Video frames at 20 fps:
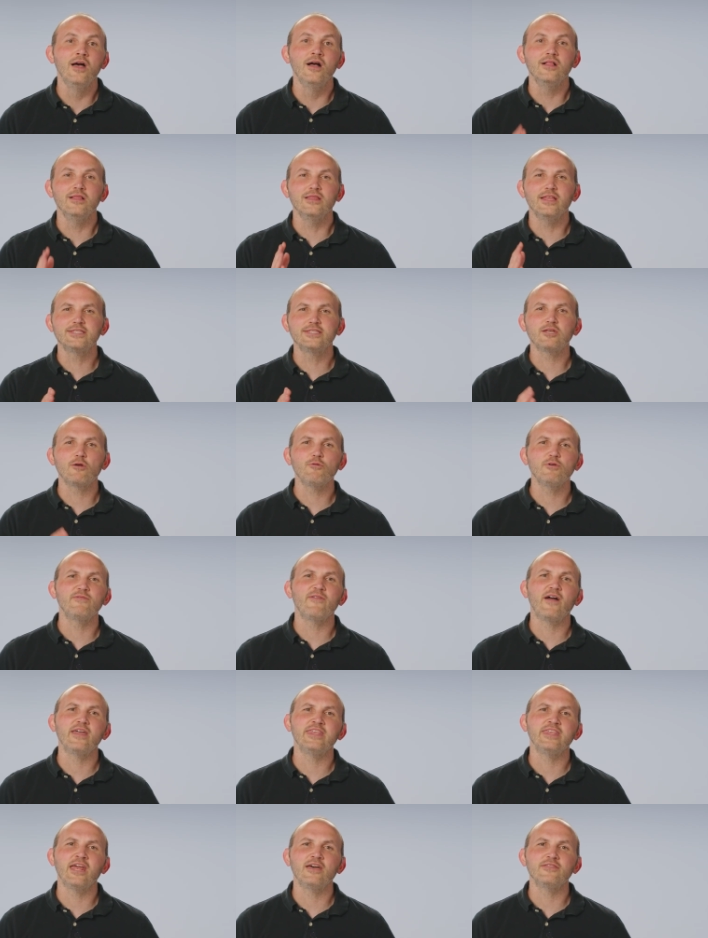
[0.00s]
Let's start with
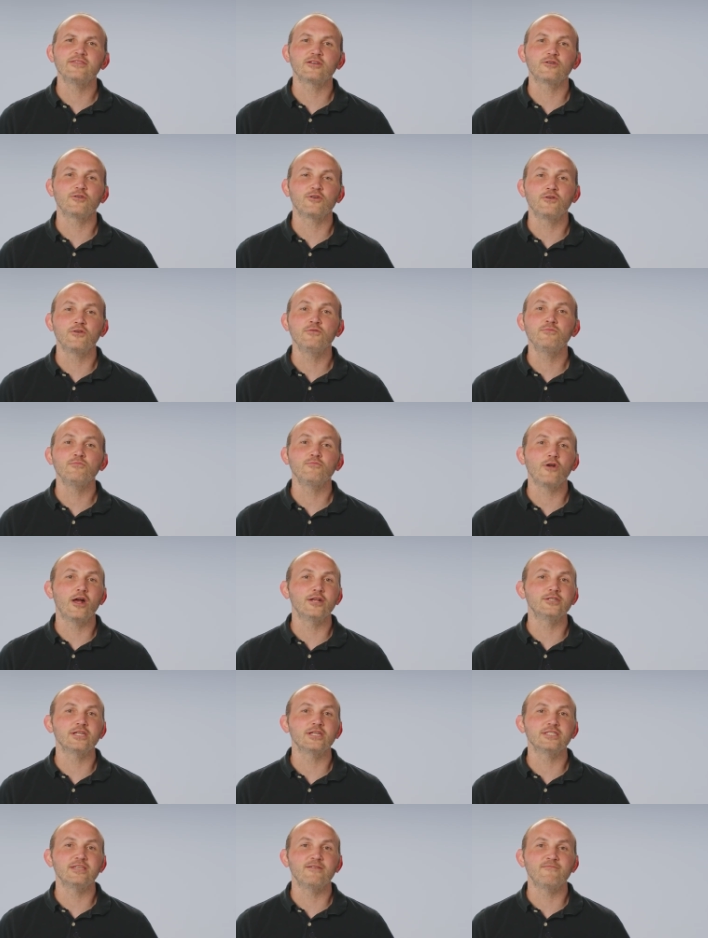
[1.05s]
finding out the current
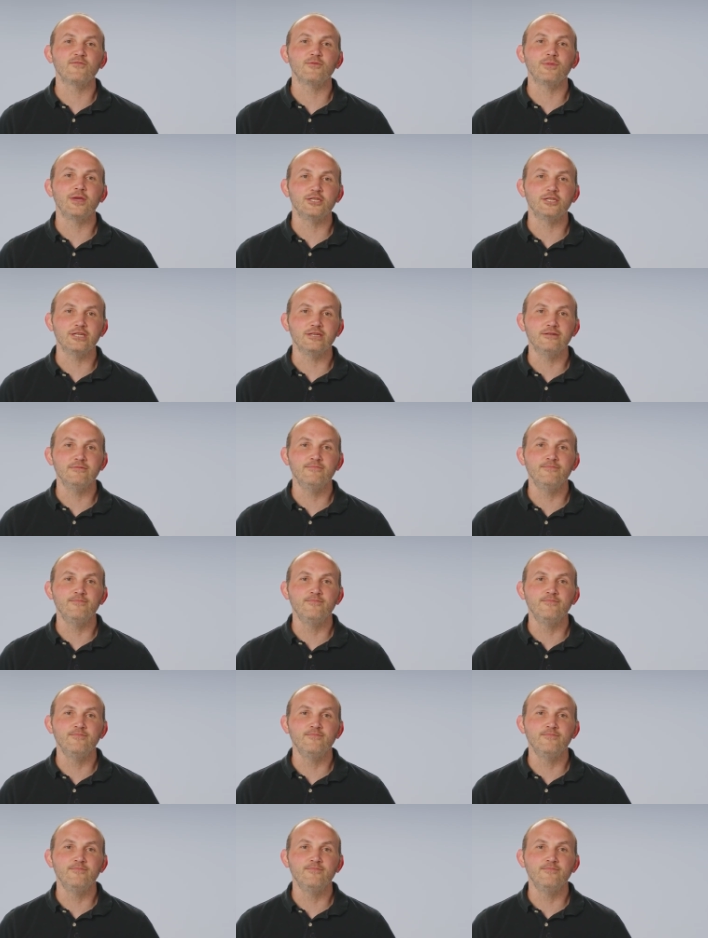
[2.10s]
project information.